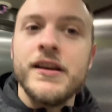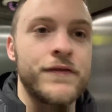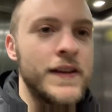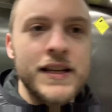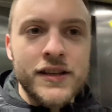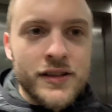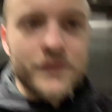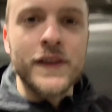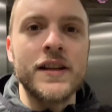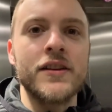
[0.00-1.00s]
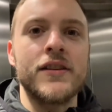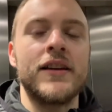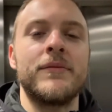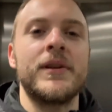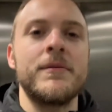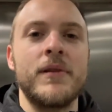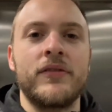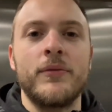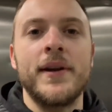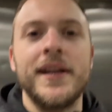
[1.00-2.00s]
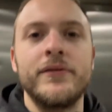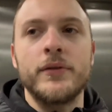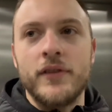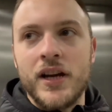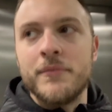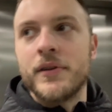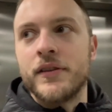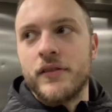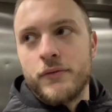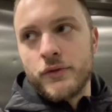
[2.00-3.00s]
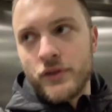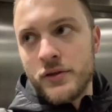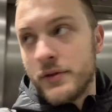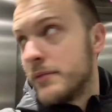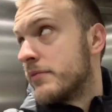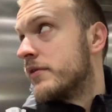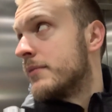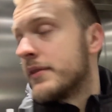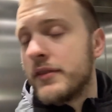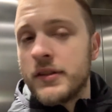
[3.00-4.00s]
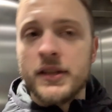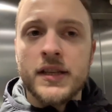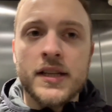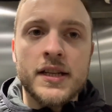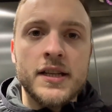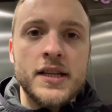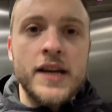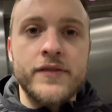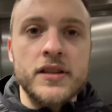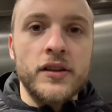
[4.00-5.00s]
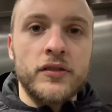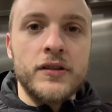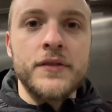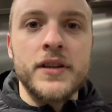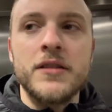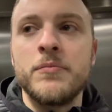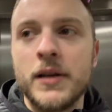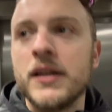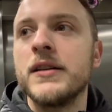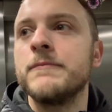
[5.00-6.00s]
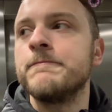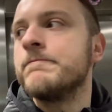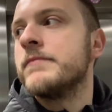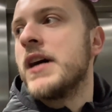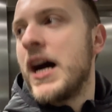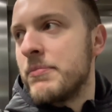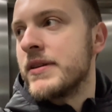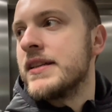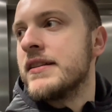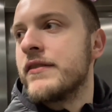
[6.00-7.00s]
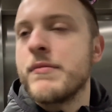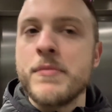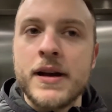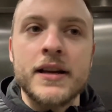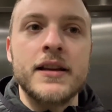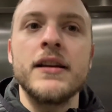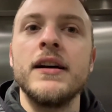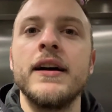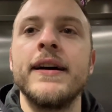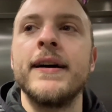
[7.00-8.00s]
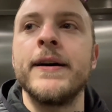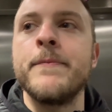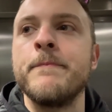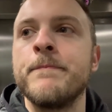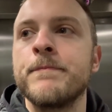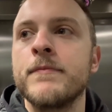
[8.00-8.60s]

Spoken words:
Feeling good. Hasn't been the best away day of all time because of the result and the performance and everything that surrounded it, but happy to be back. And